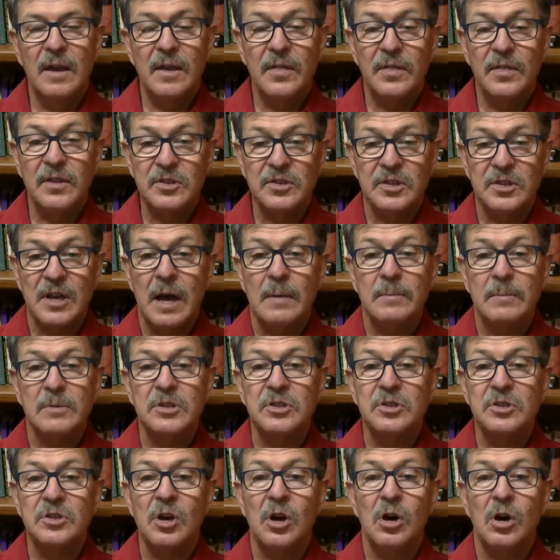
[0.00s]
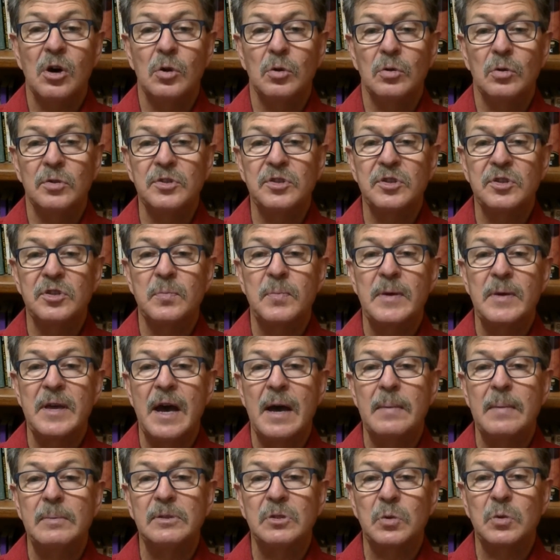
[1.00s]
The psalmist's goal is to be
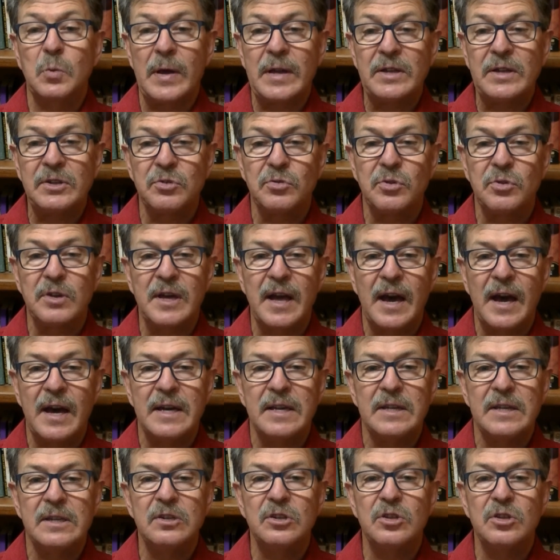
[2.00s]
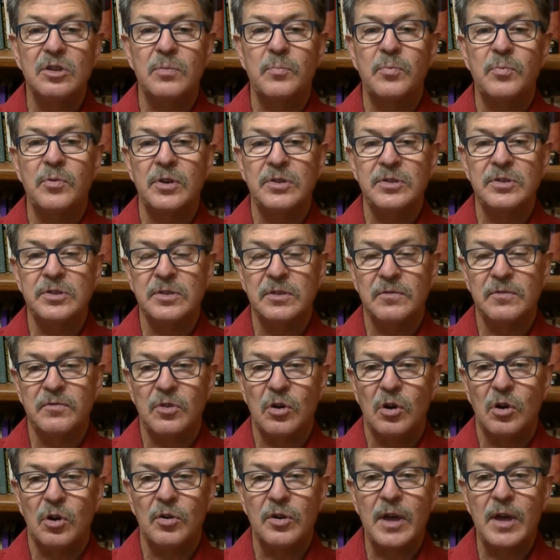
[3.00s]
able to enter again into the presence of
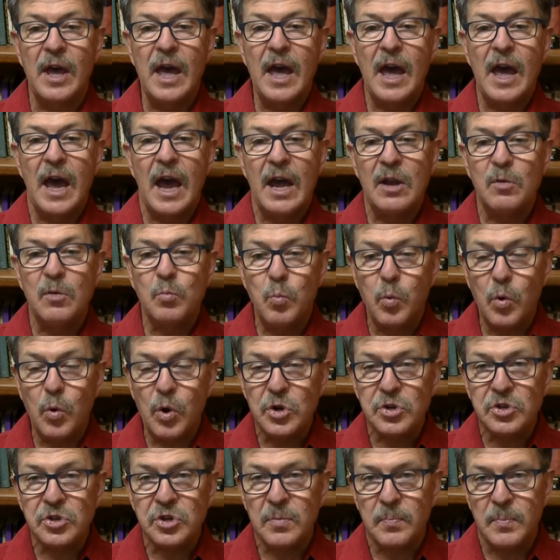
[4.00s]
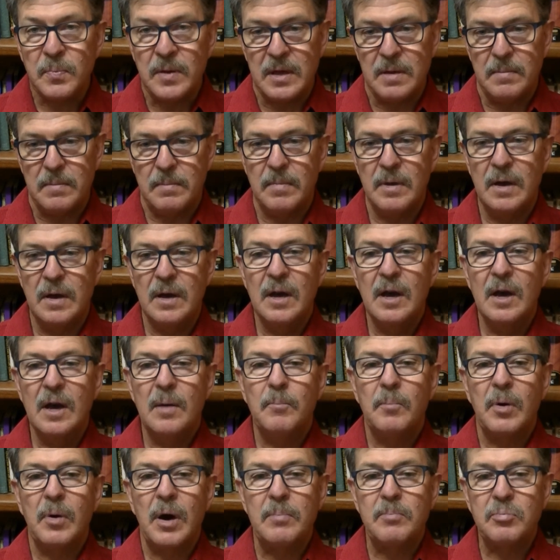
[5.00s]
God and worship him
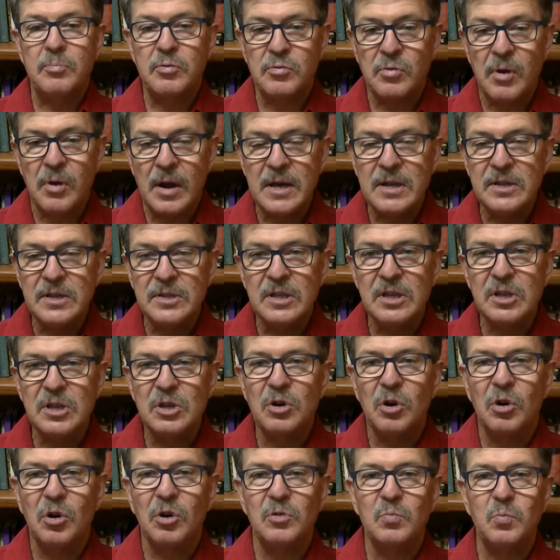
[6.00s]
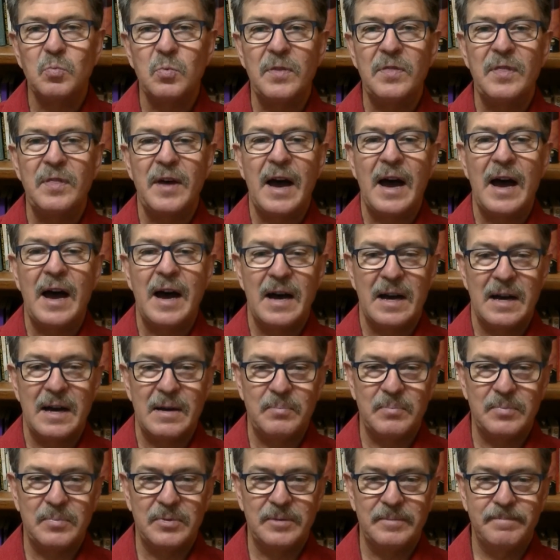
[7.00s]
by praising God with the
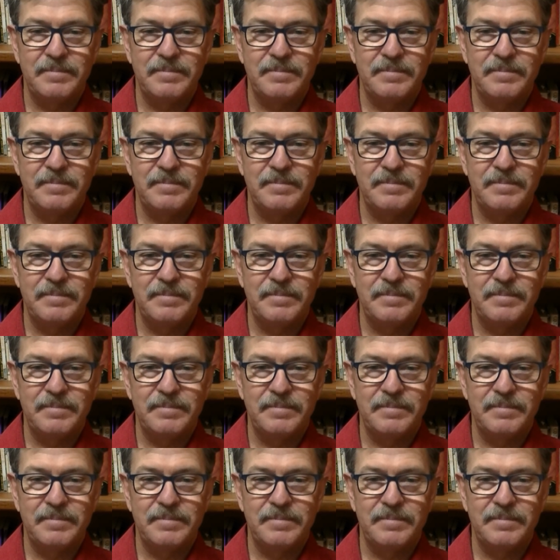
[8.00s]
harp.